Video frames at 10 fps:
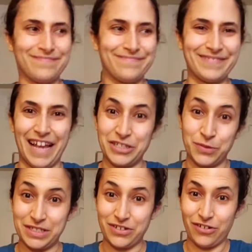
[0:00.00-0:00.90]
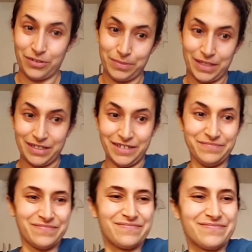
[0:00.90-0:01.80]
That's why it's called a bean dip.
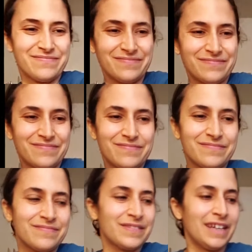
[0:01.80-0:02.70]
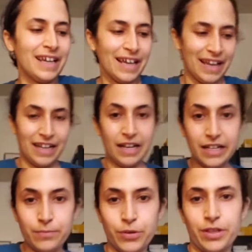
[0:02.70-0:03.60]
And I'm
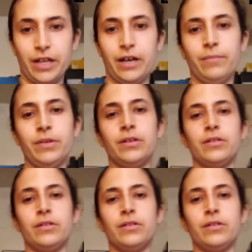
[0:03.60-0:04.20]
gonna put them